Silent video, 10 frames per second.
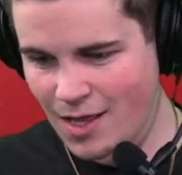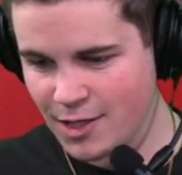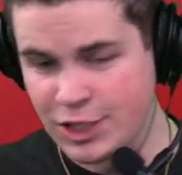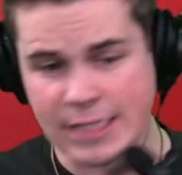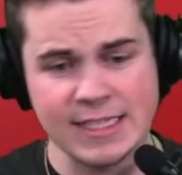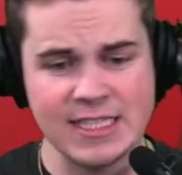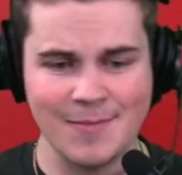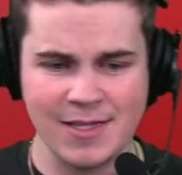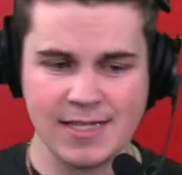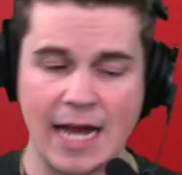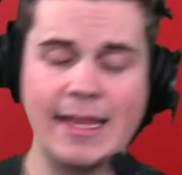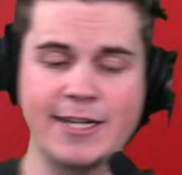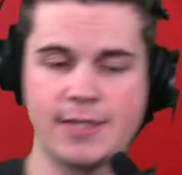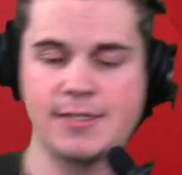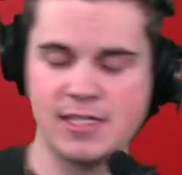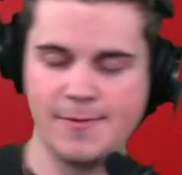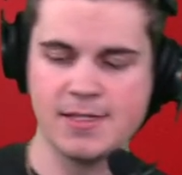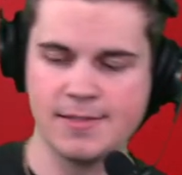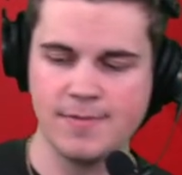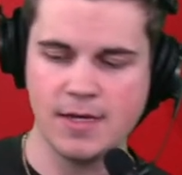Justin Simmons. I like Justin
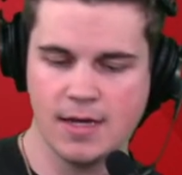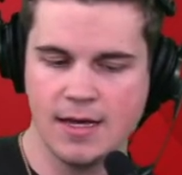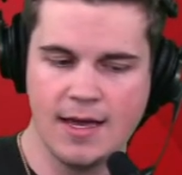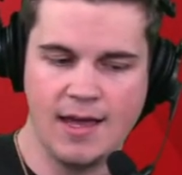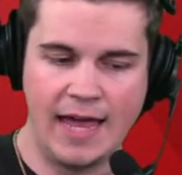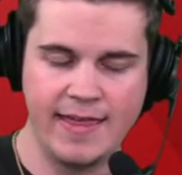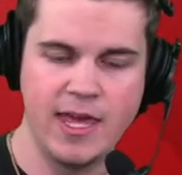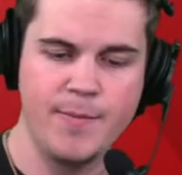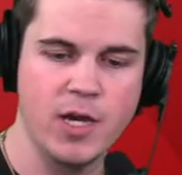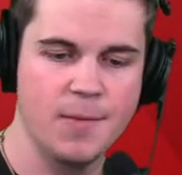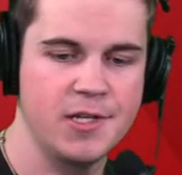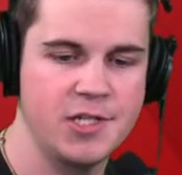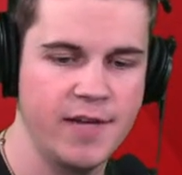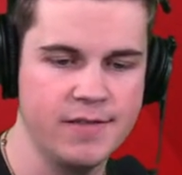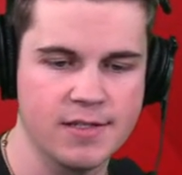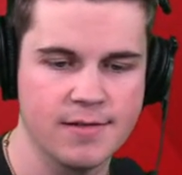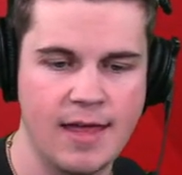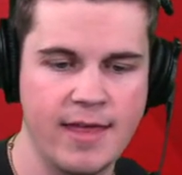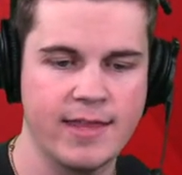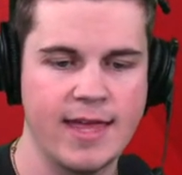Simmons. I think he'd be good with the Chiefs.
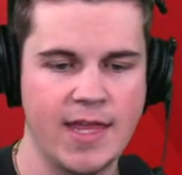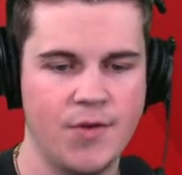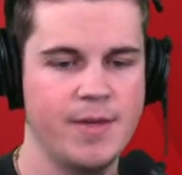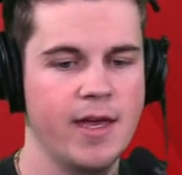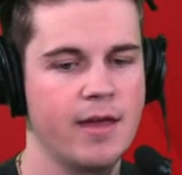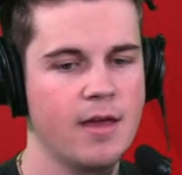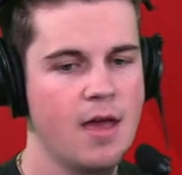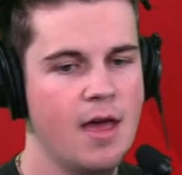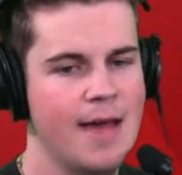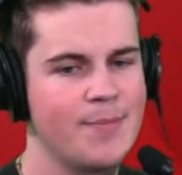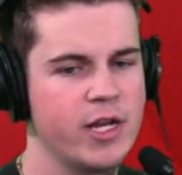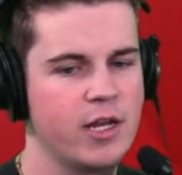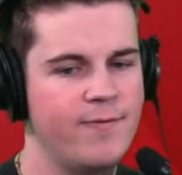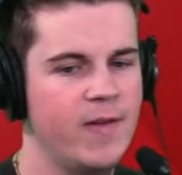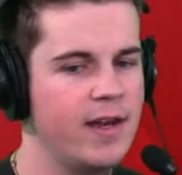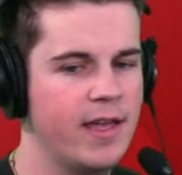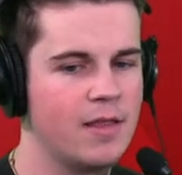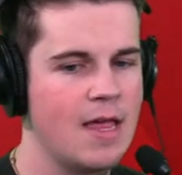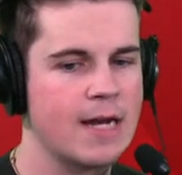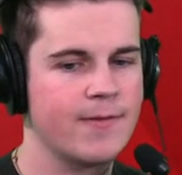I think that would be a pretty good fit in a
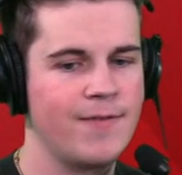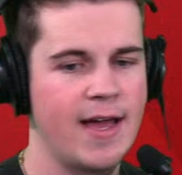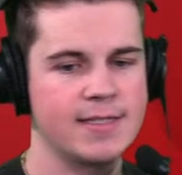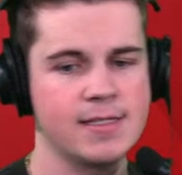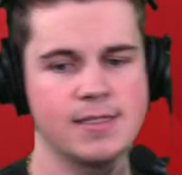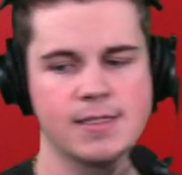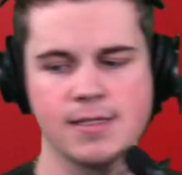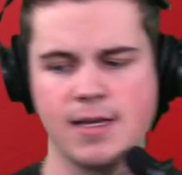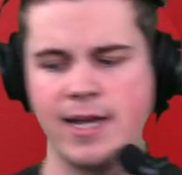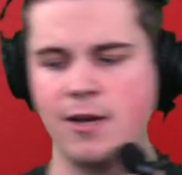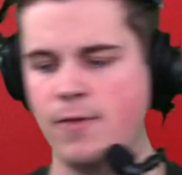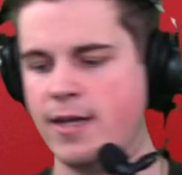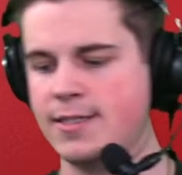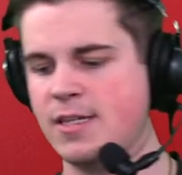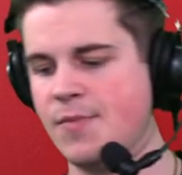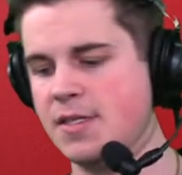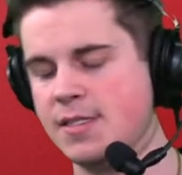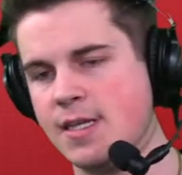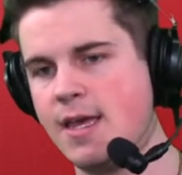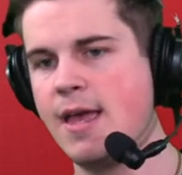lot of different facets. I know that
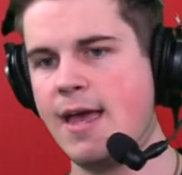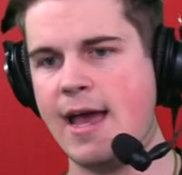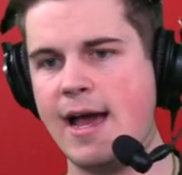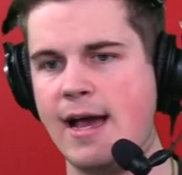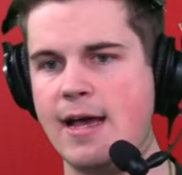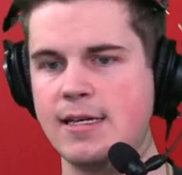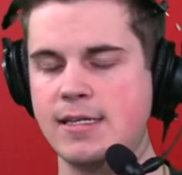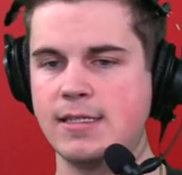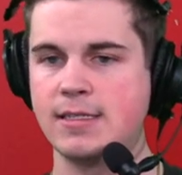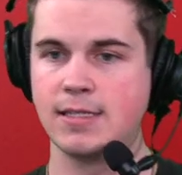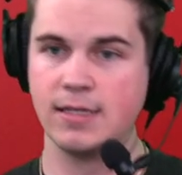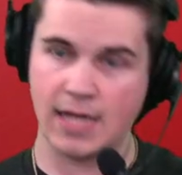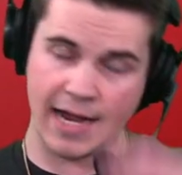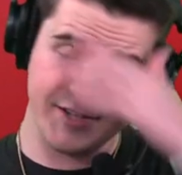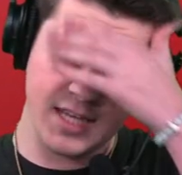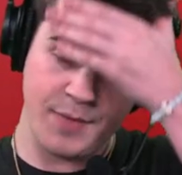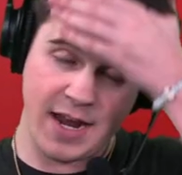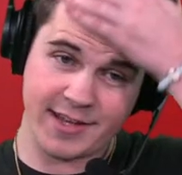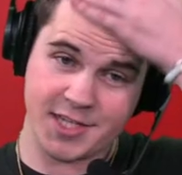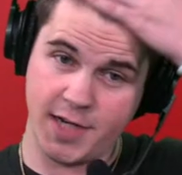Simmons has obviously played
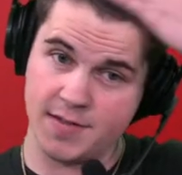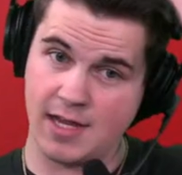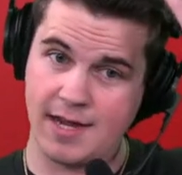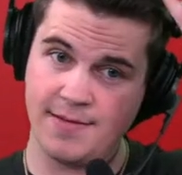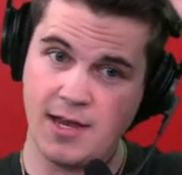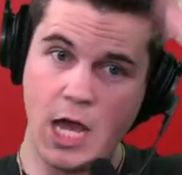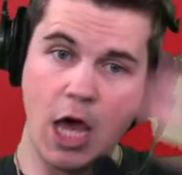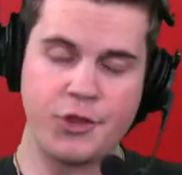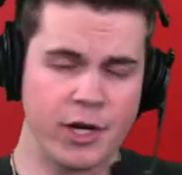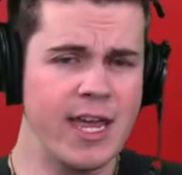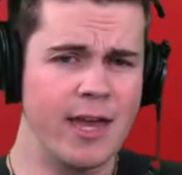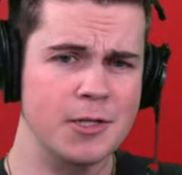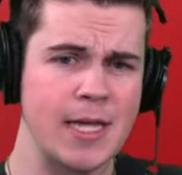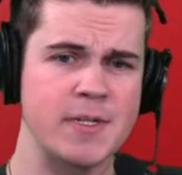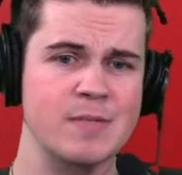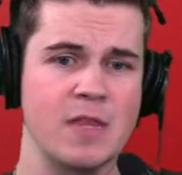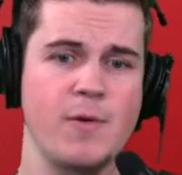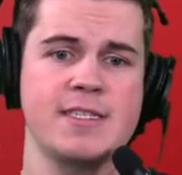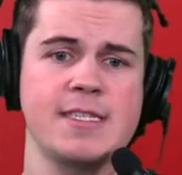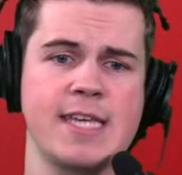against the Chiefs a lot. 30 interceptions, by the
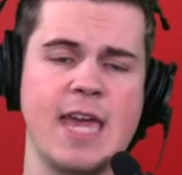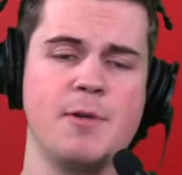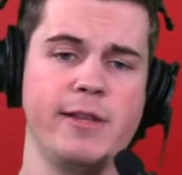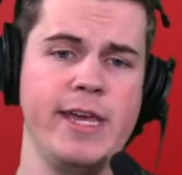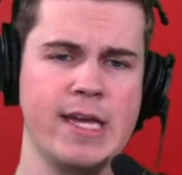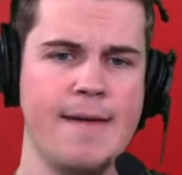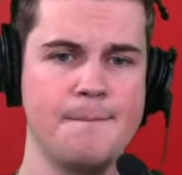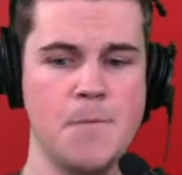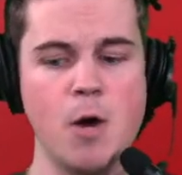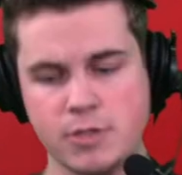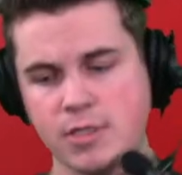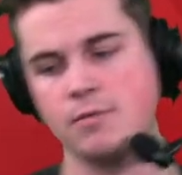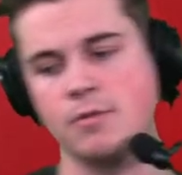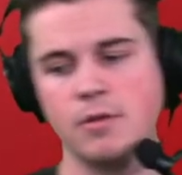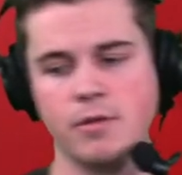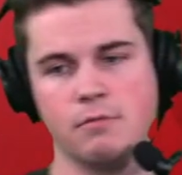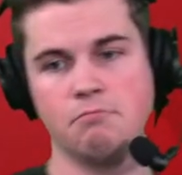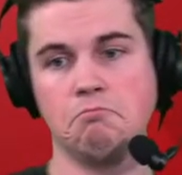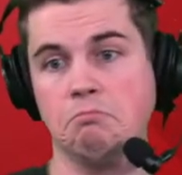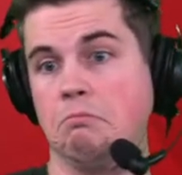way, since he came into the league. Most.
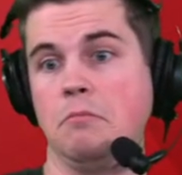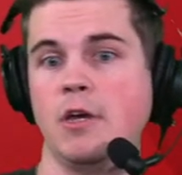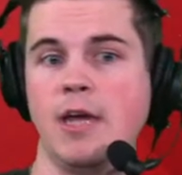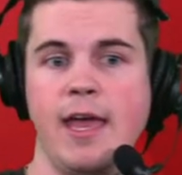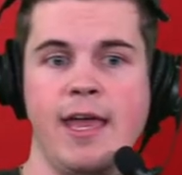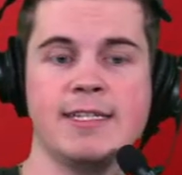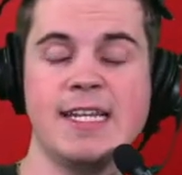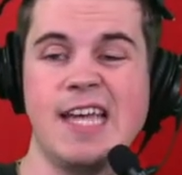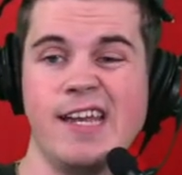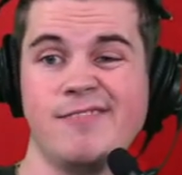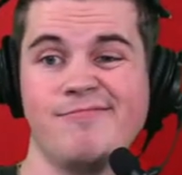He's not signed.